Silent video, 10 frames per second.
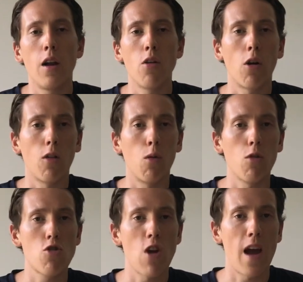Not a lot
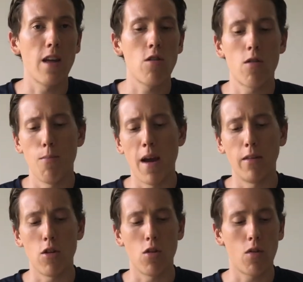was changed,
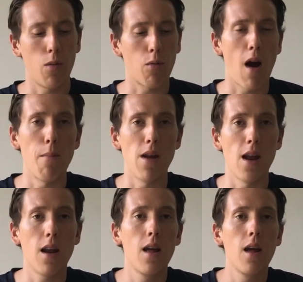mainly just the prime
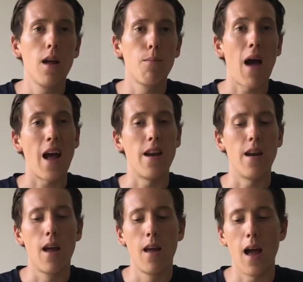knit
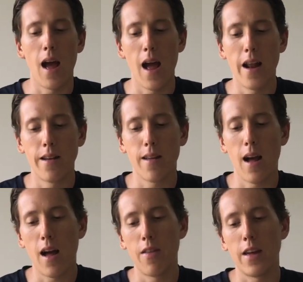pattern and
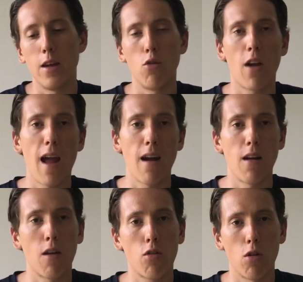the heel counter
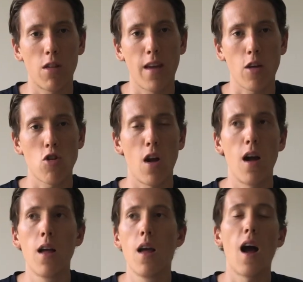sort of texture.
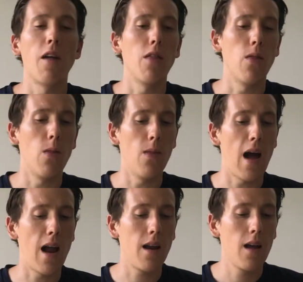Other than
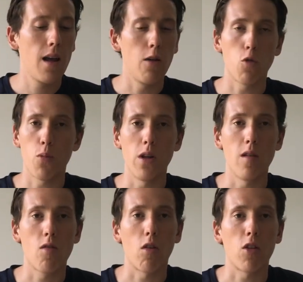that, it was pretty
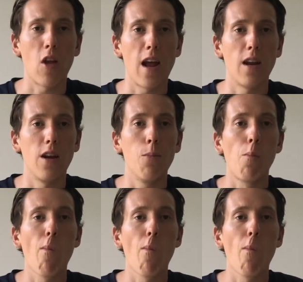stock standard,